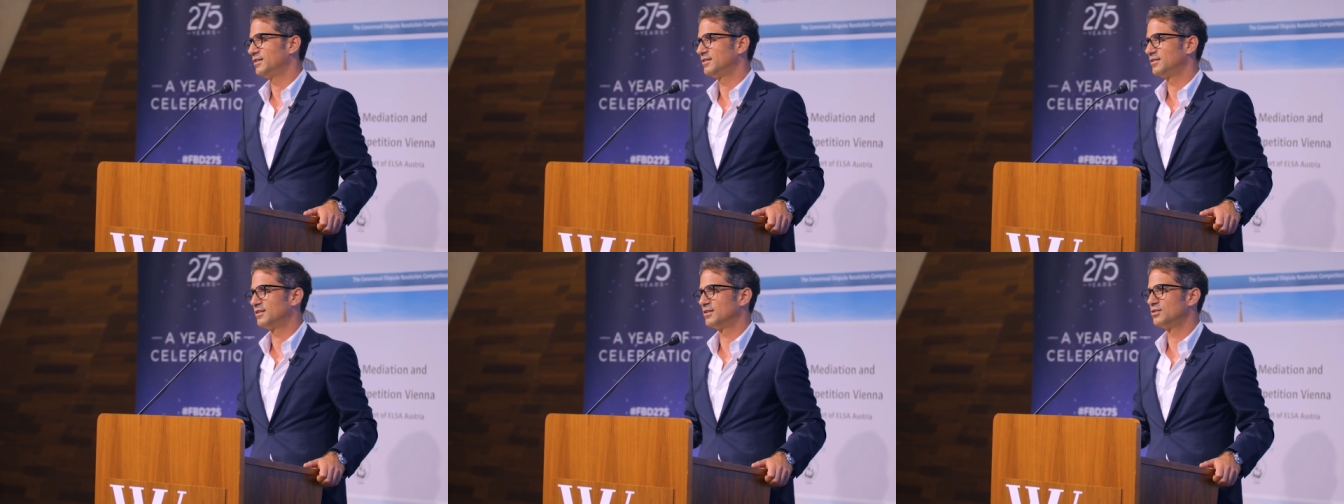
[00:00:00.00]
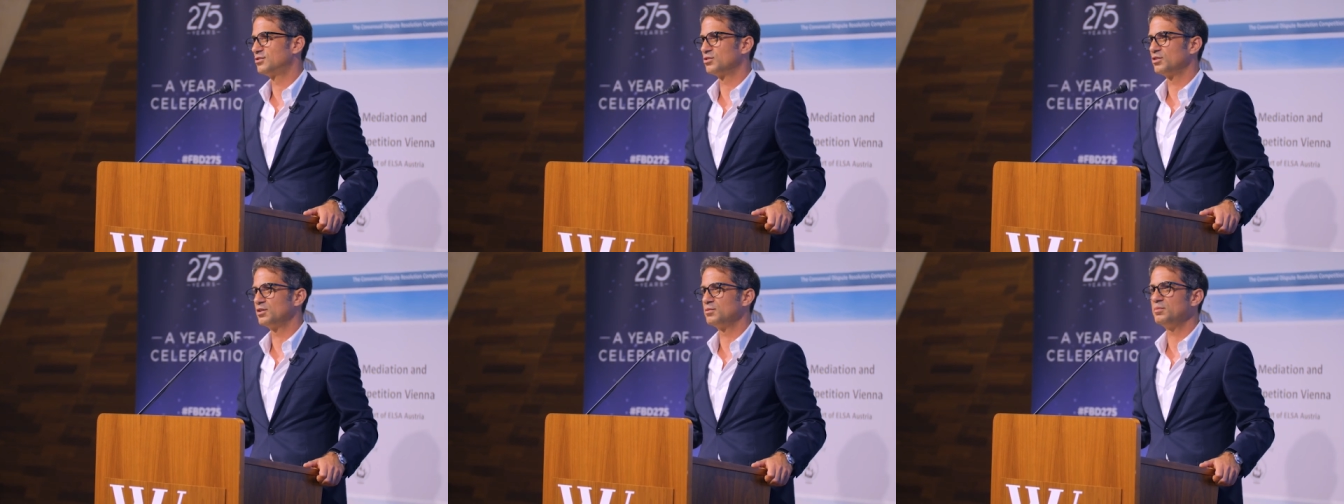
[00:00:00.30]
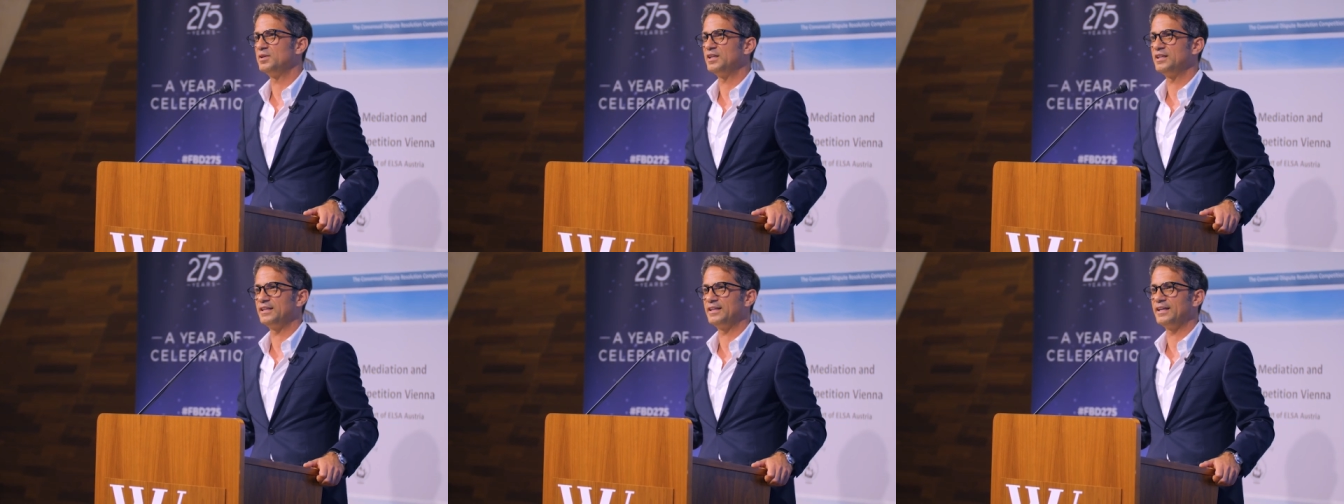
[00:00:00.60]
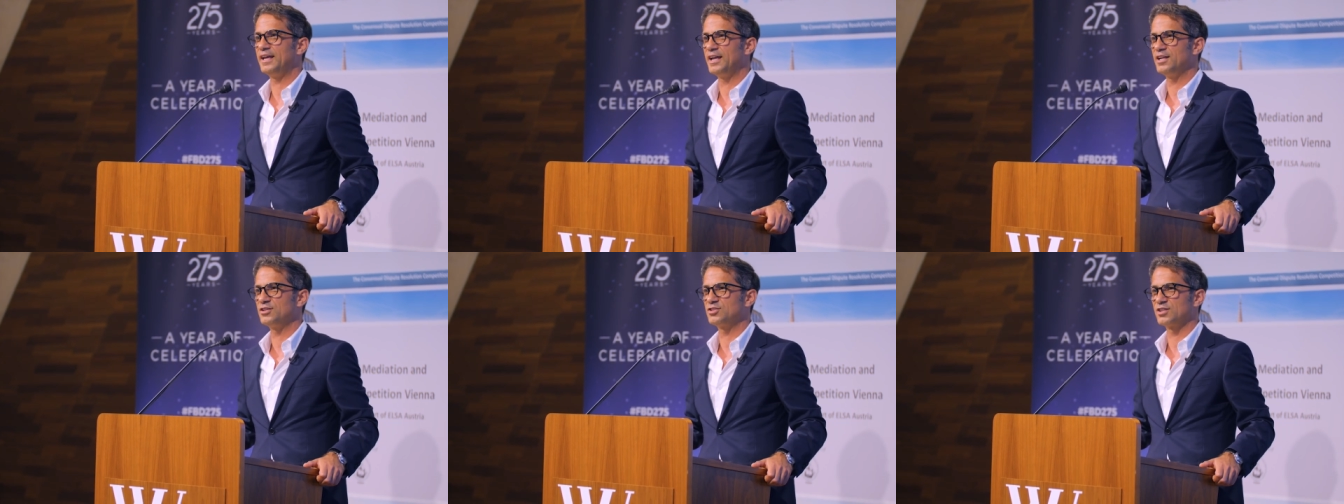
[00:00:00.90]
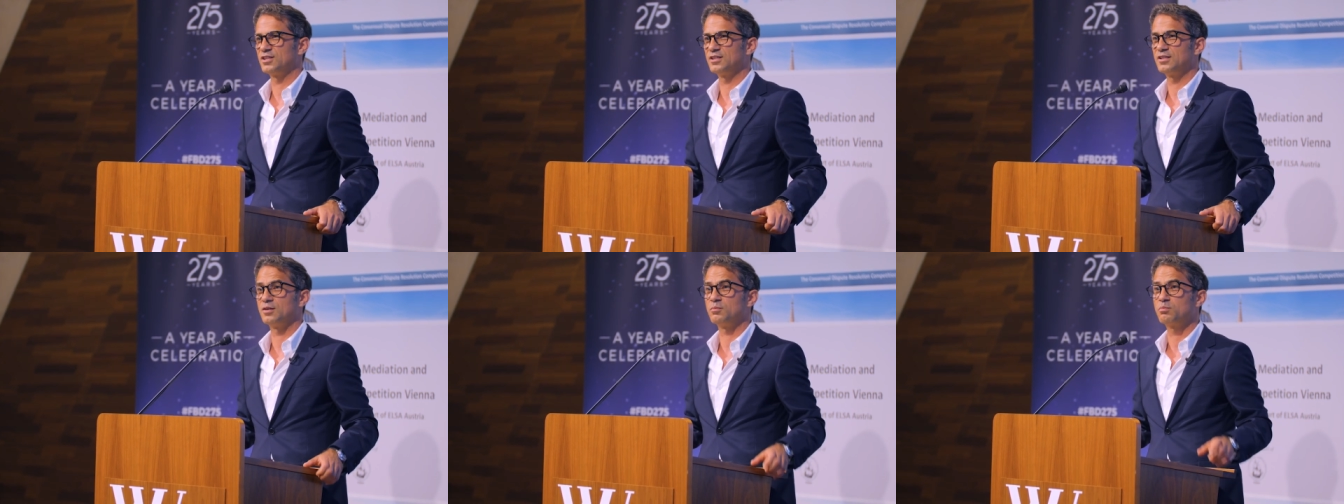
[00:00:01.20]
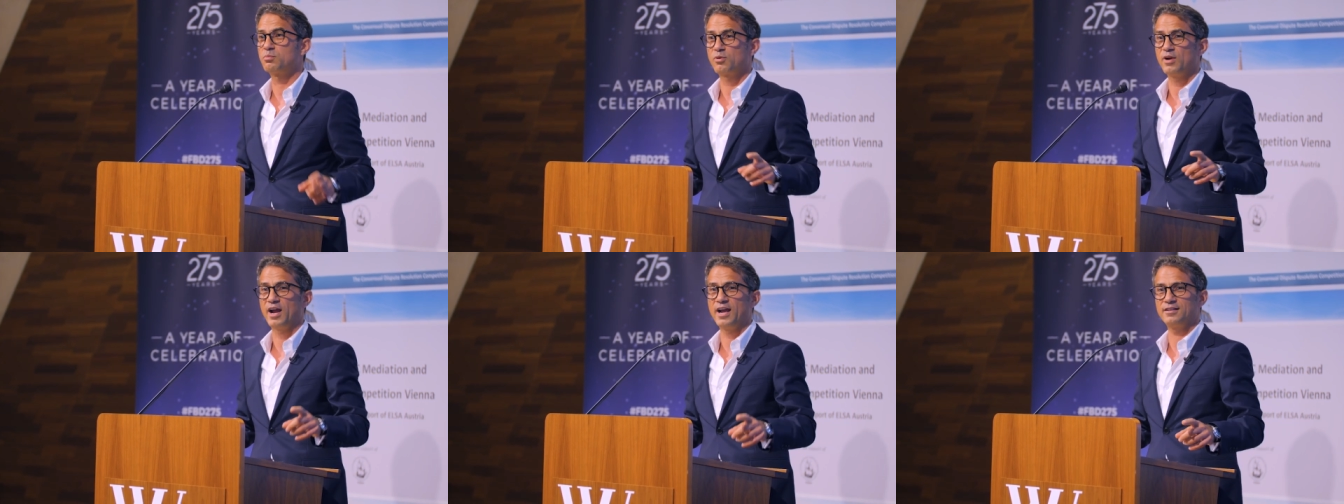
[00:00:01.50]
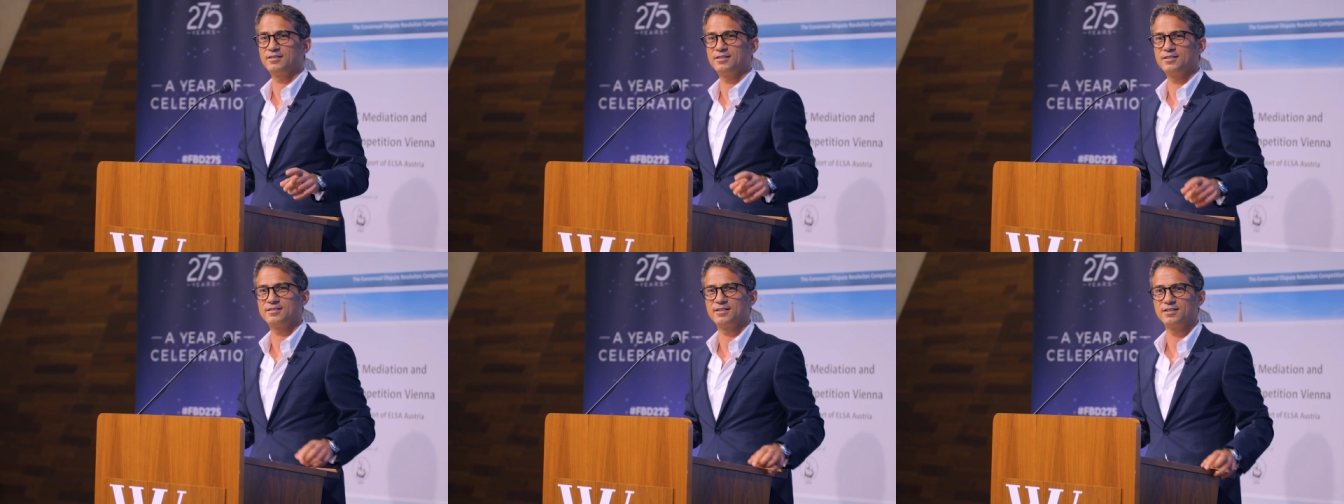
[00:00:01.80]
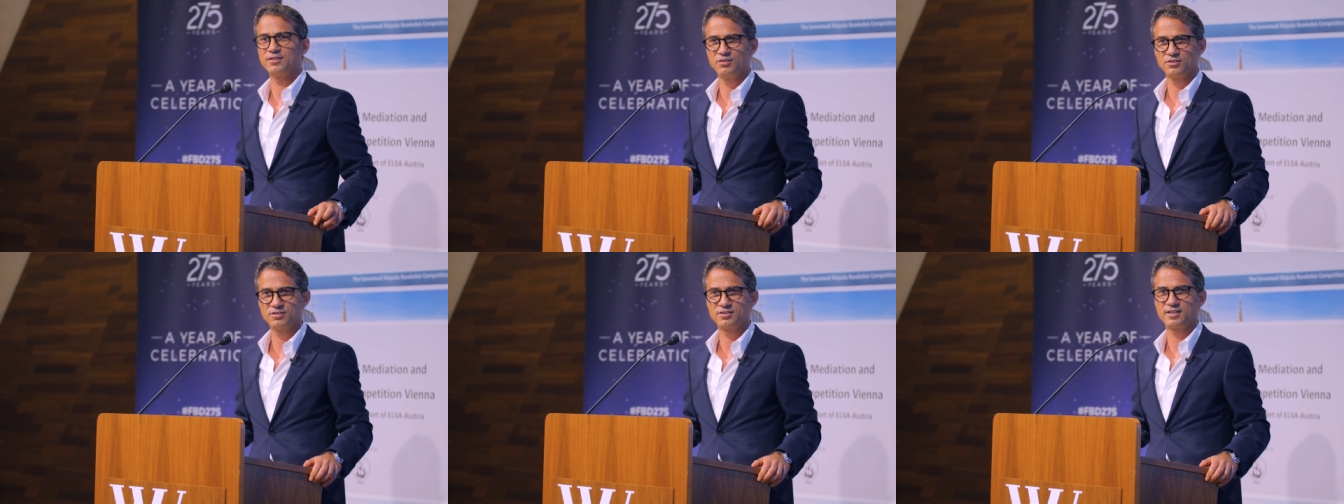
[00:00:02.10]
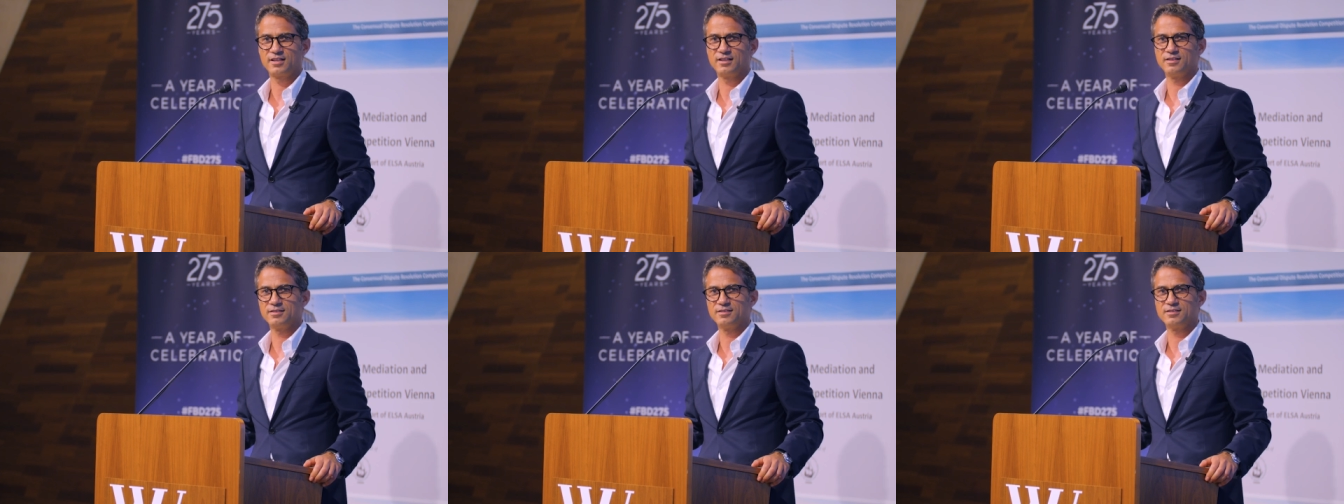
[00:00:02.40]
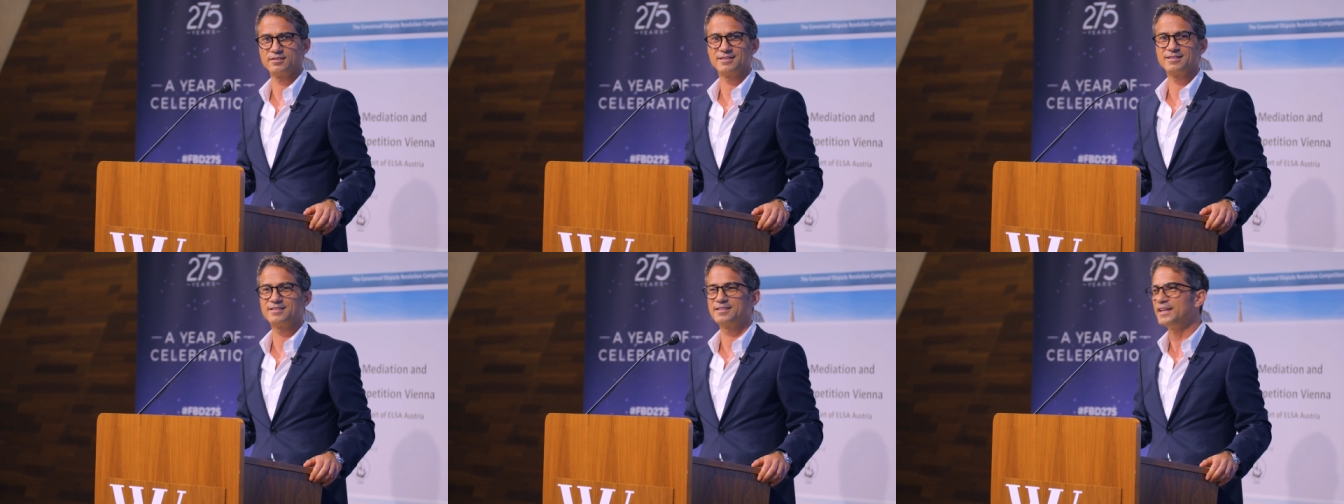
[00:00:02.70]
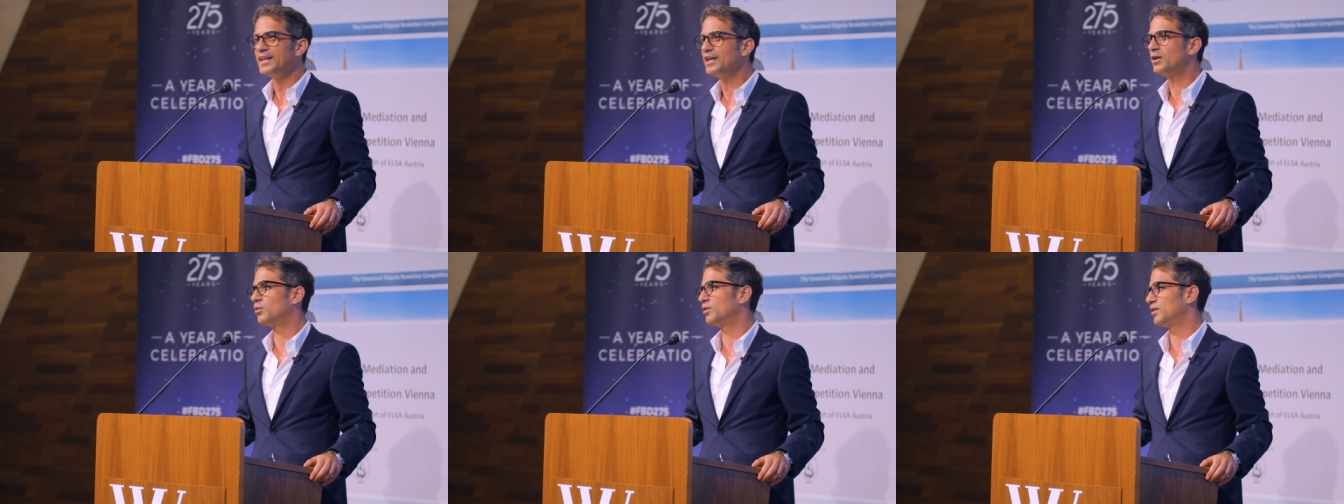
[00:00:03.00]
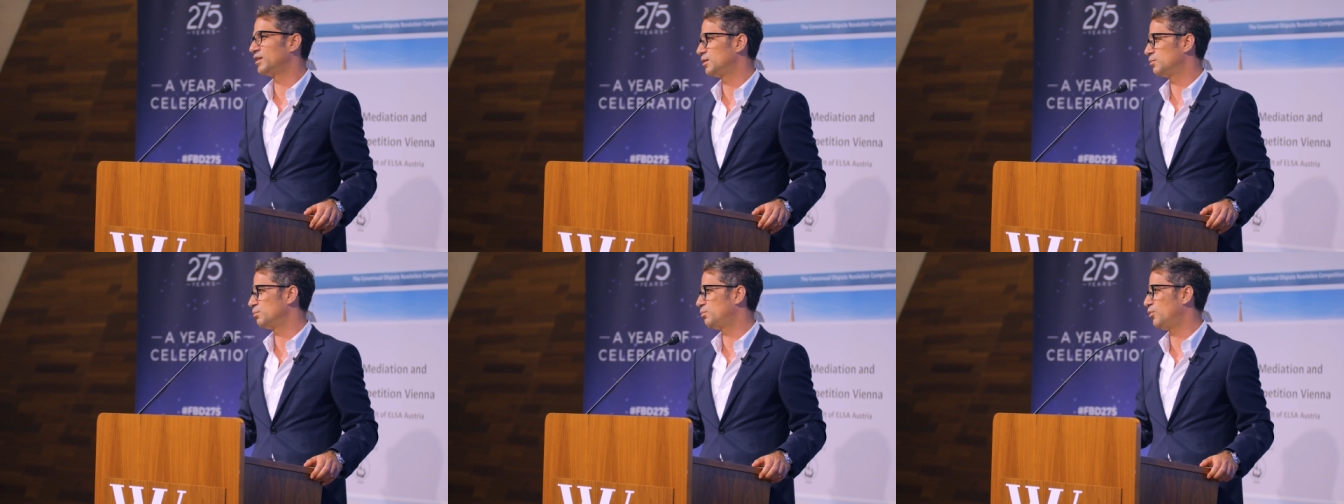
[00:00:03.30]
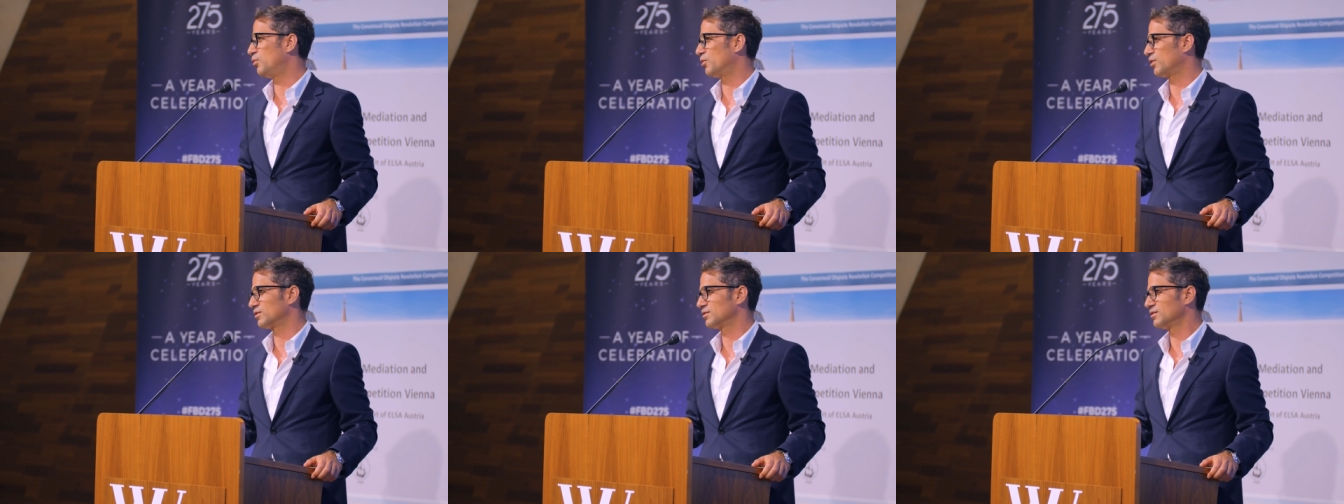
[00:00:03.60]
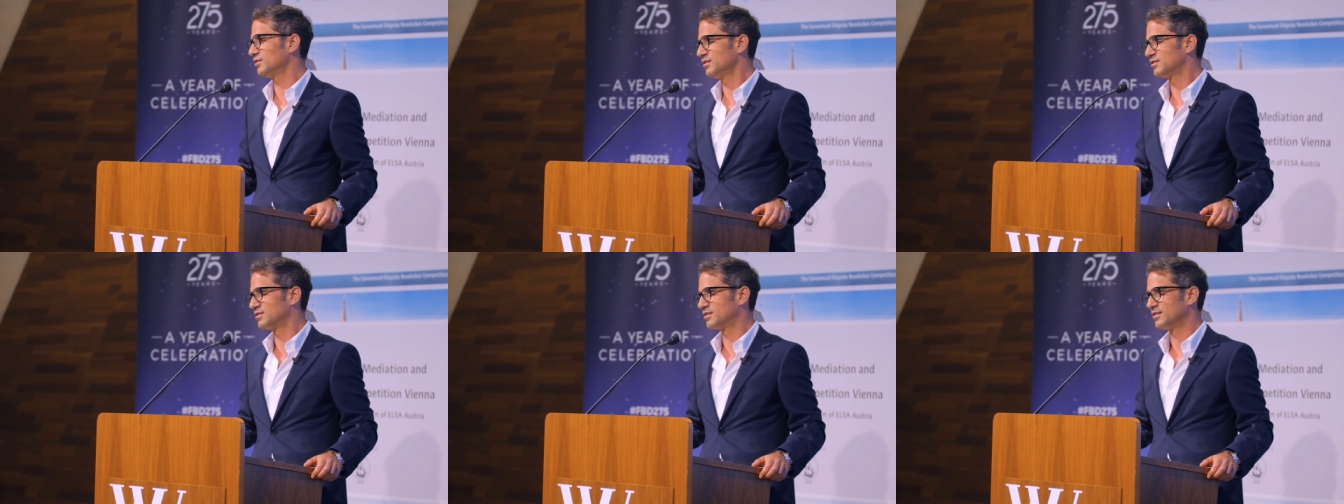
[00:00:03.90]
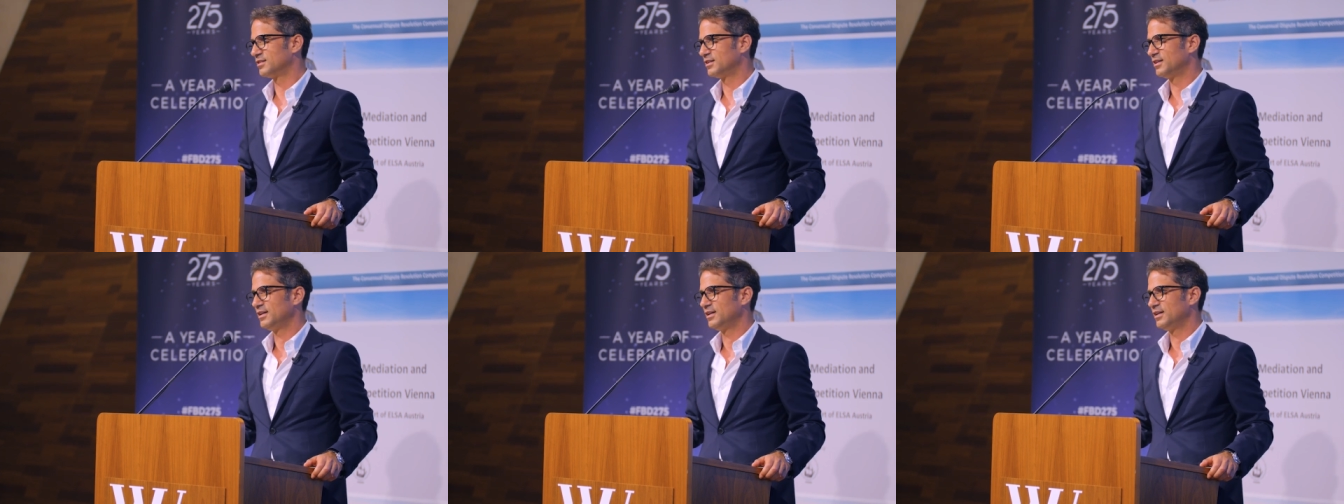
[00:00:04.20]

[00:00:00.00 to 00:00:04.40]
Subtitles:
that doing mediation and practicing your skills is equally important,